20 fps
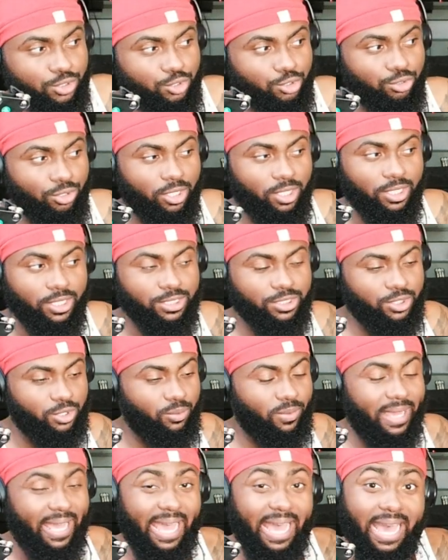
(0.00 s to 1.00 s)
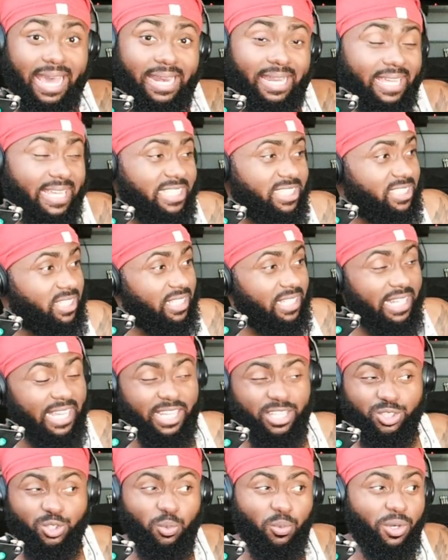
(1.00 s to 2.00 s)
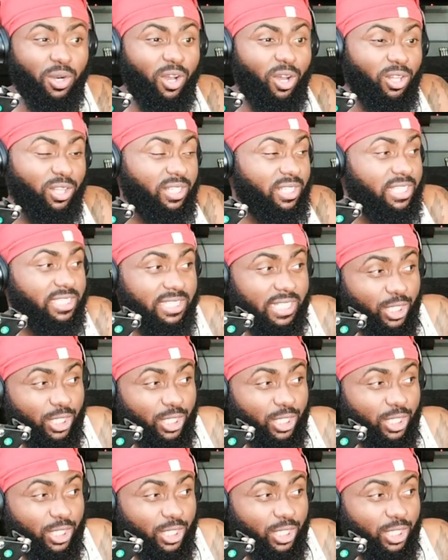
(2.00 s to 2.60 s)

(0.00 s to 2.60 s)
drugs to an addict and like doing all of this.